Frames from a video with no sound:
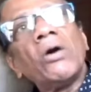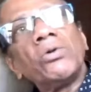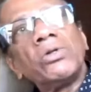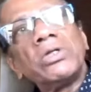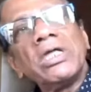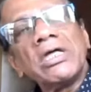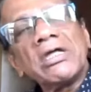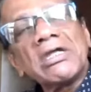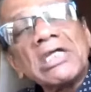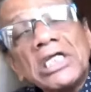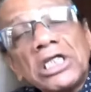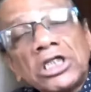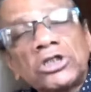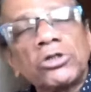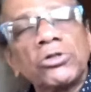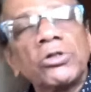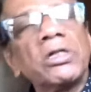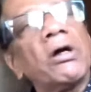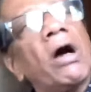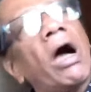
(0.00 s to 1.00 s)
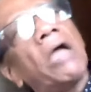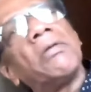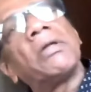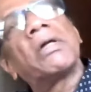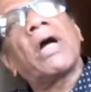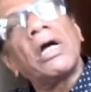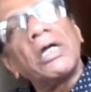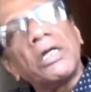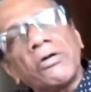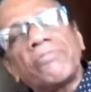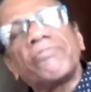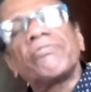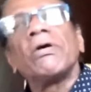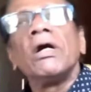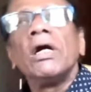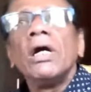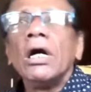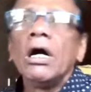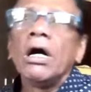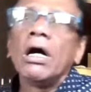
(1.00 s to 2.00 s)
now they reach to the, I mean, kind of
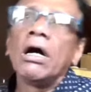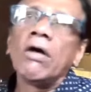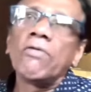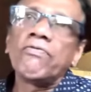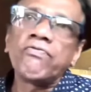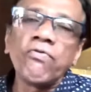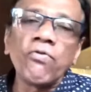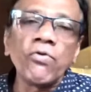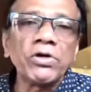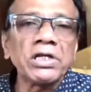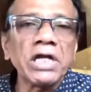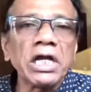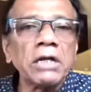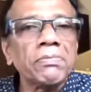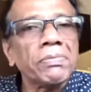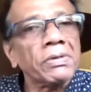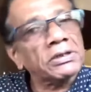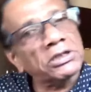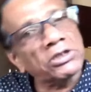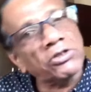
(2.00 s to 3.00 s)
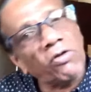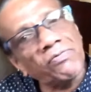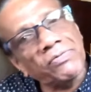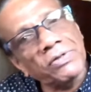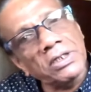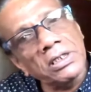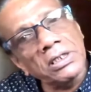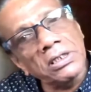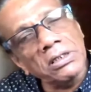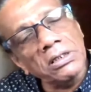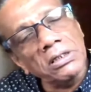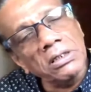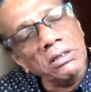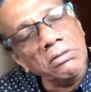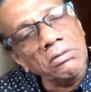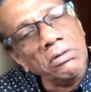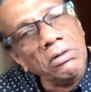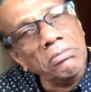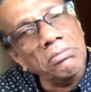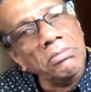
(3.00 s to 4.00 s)
forty-eight percent of the
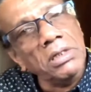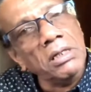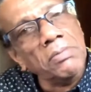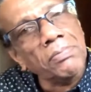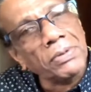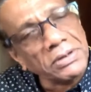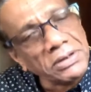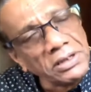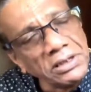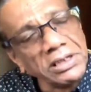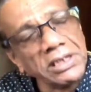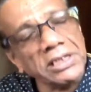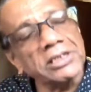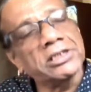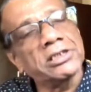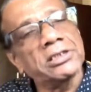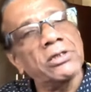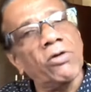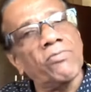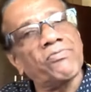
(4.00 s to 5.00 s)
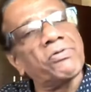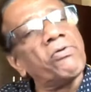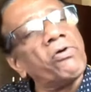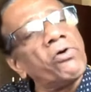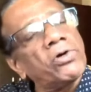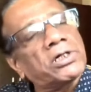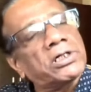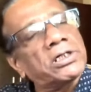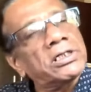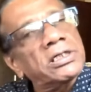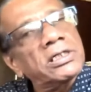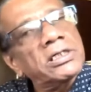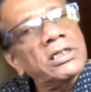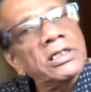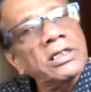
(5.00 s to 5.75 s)
uh, percentage of the vote.